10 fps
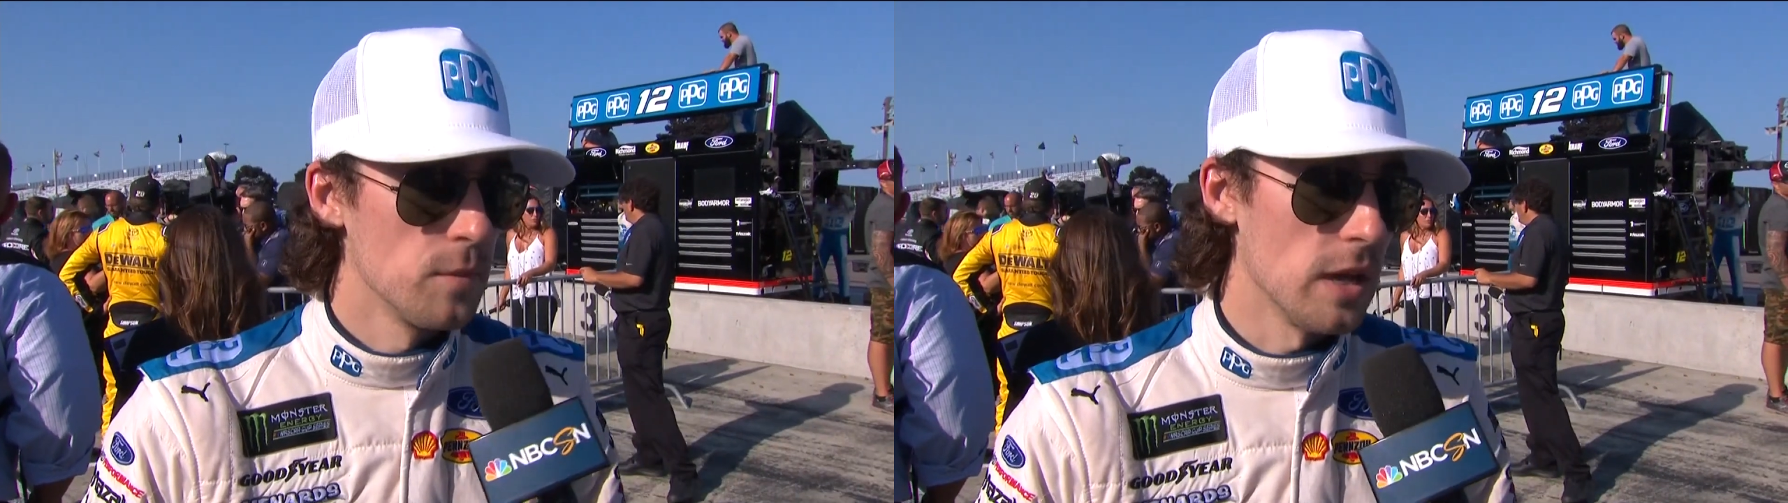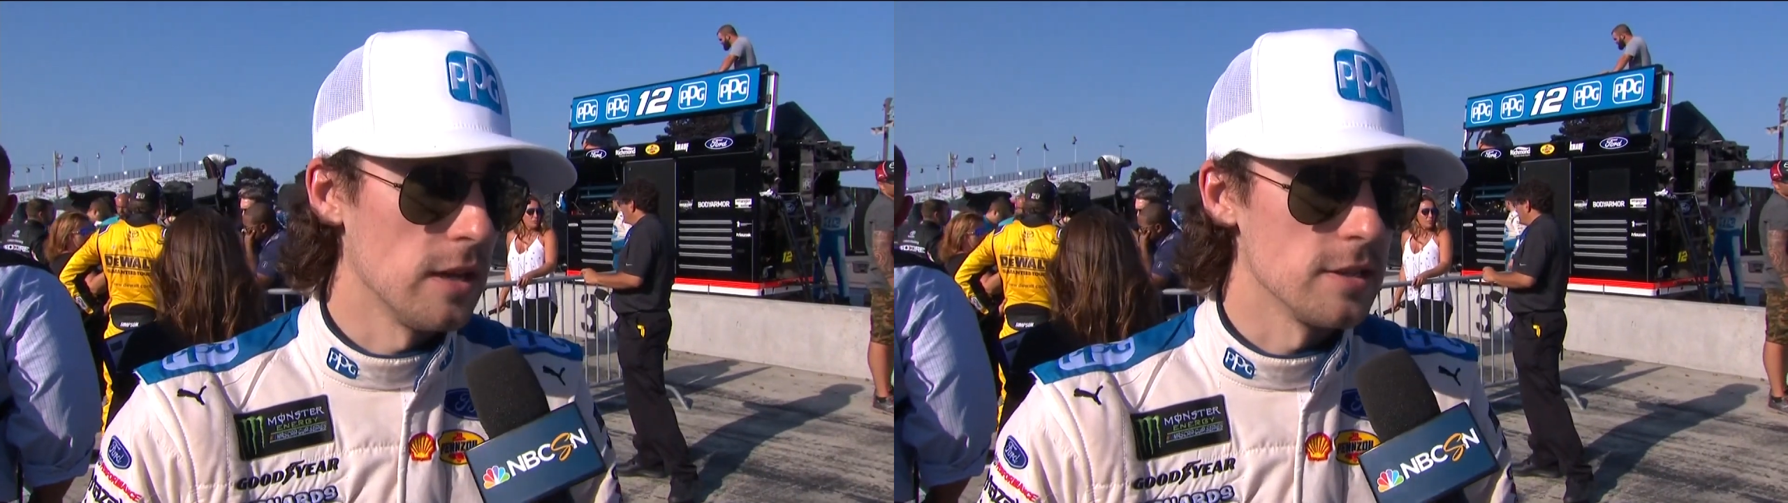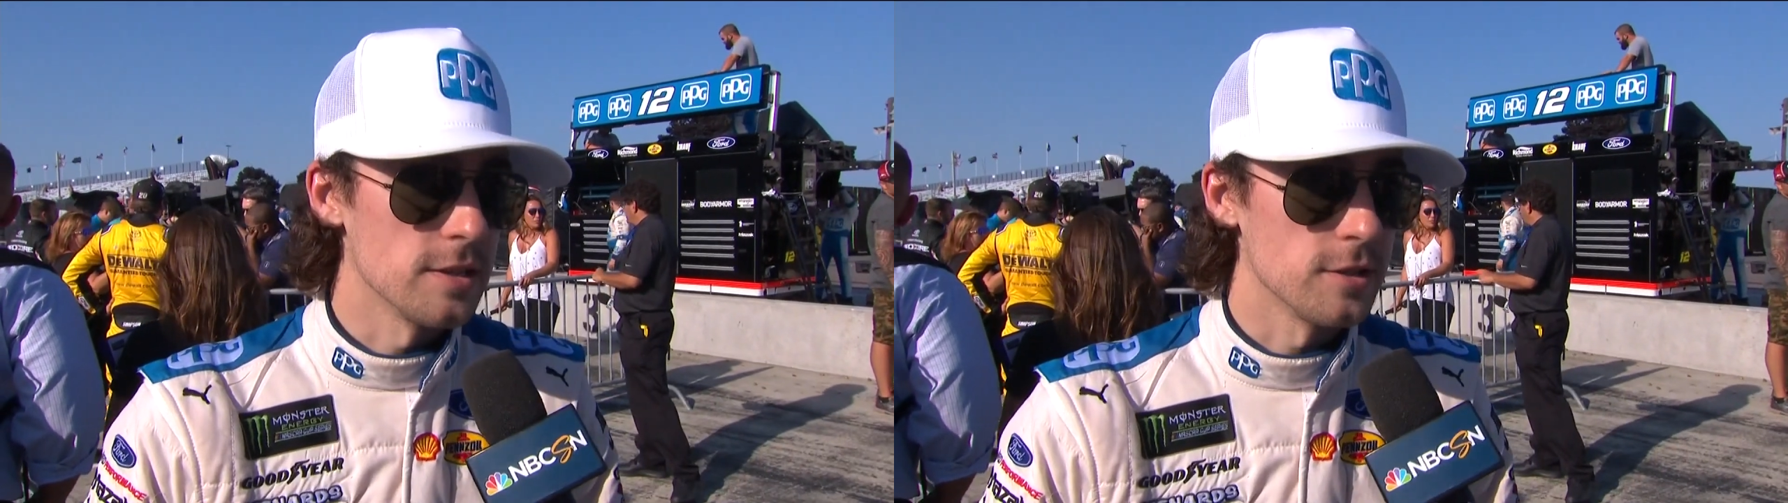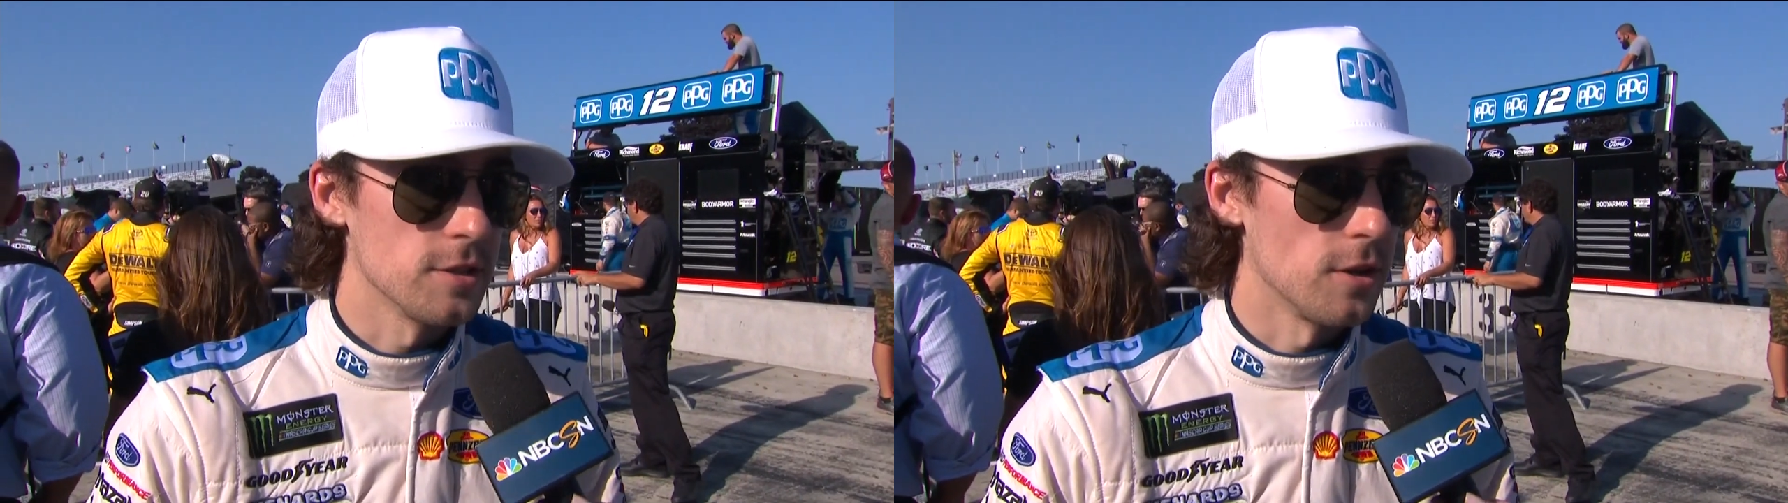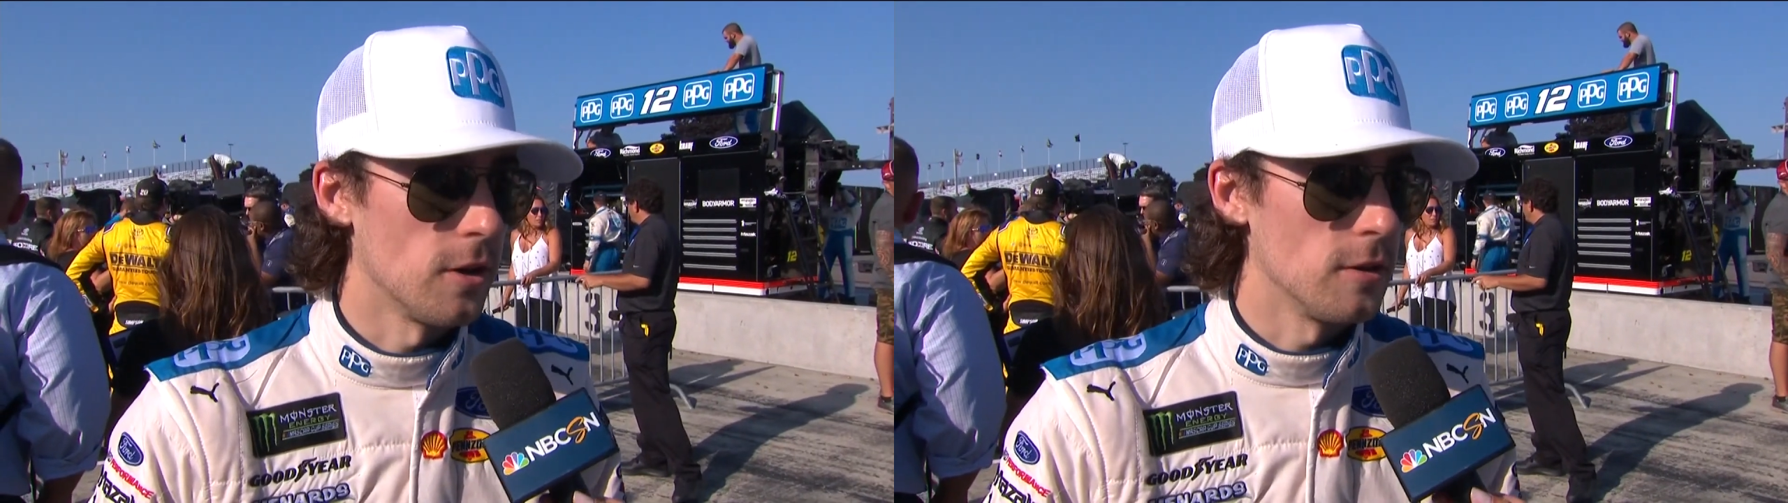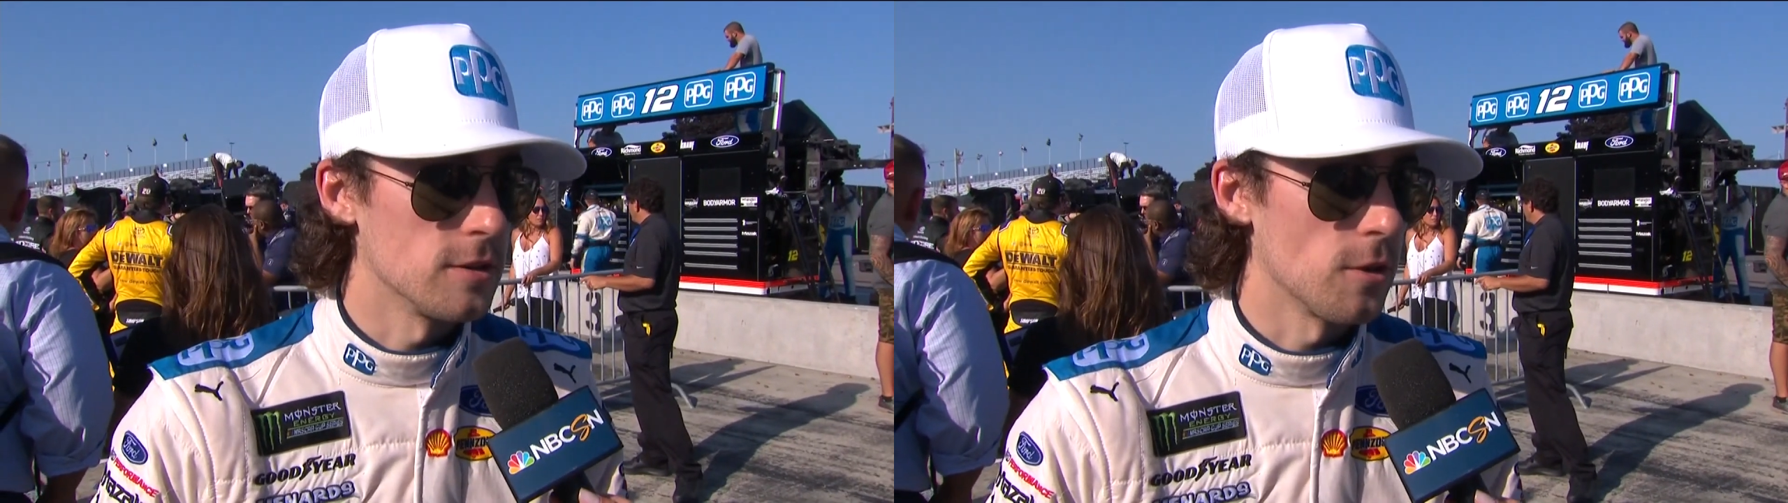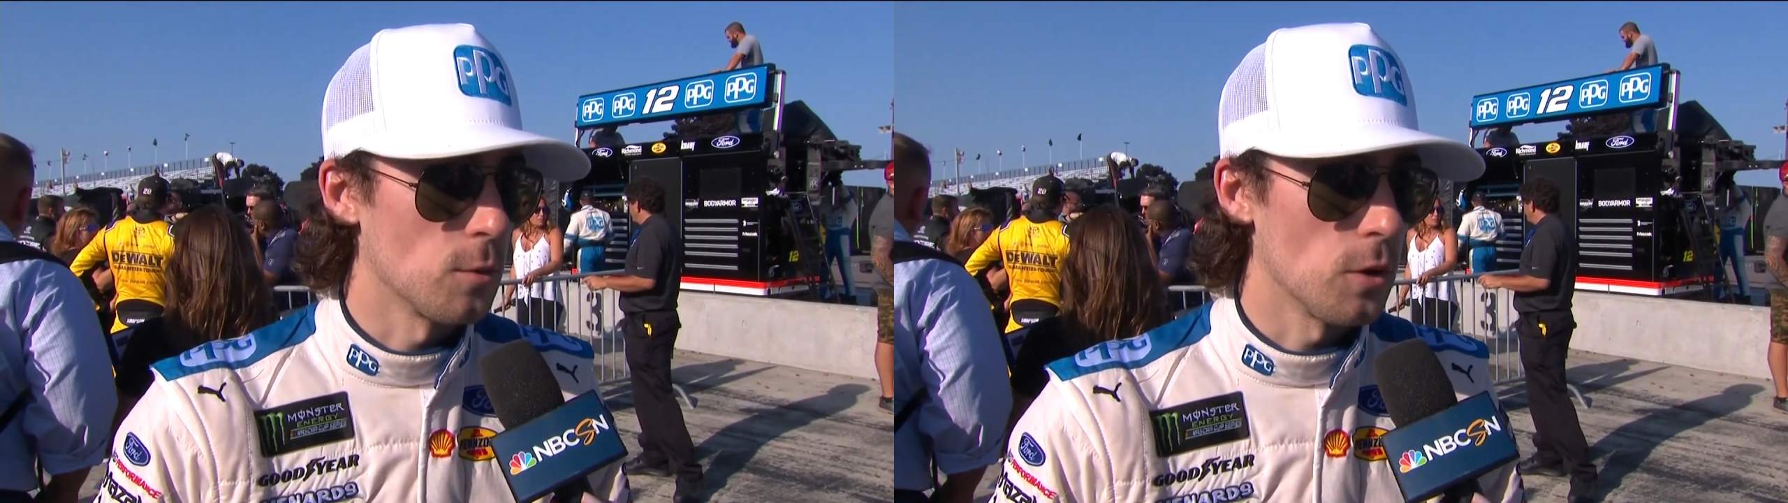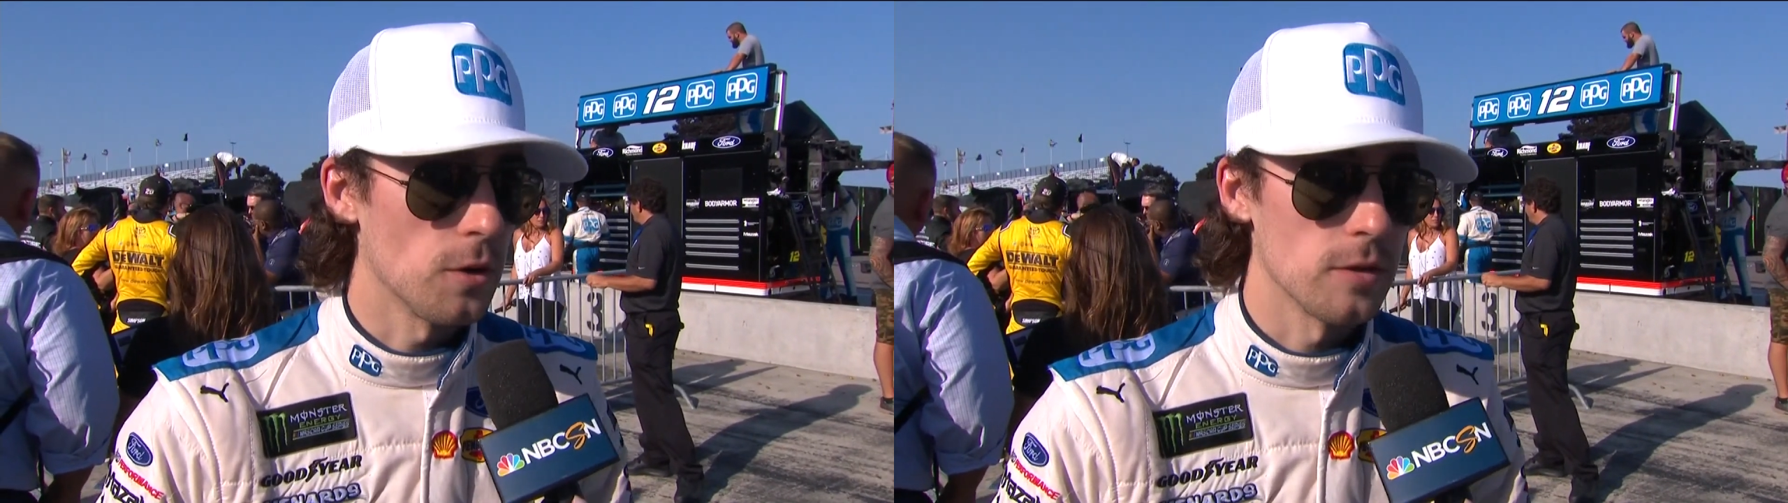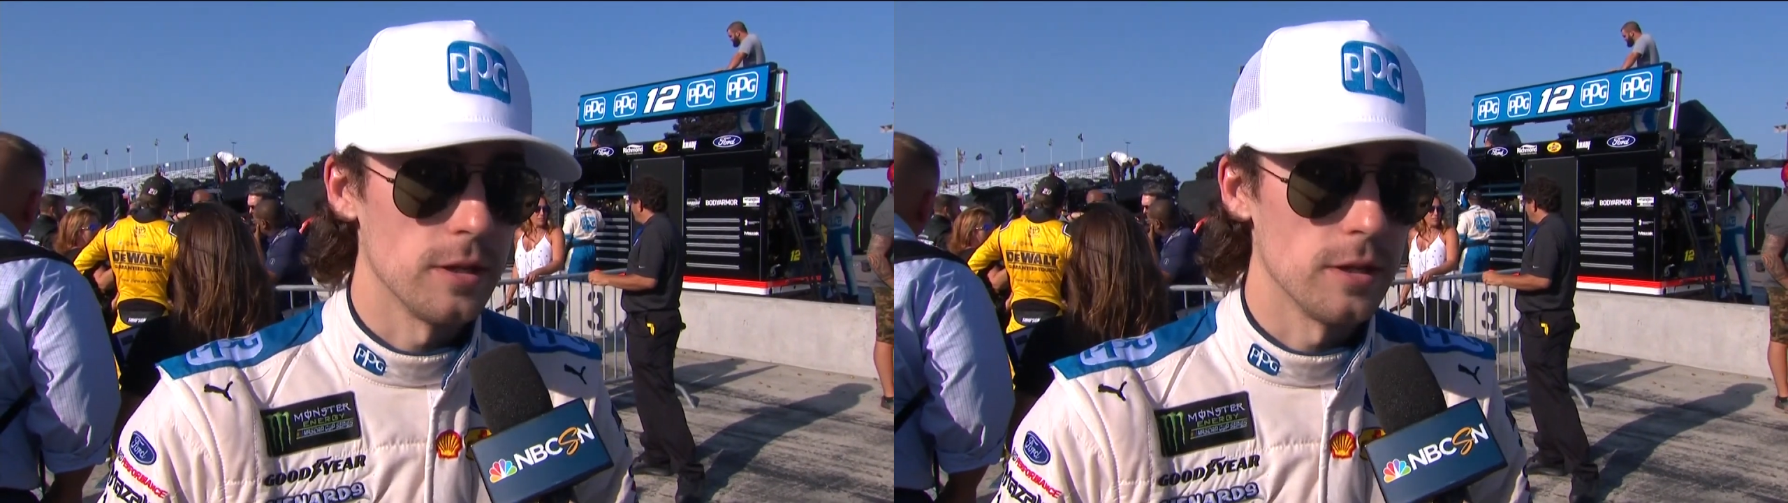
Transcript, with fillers: Just good cars, hard work.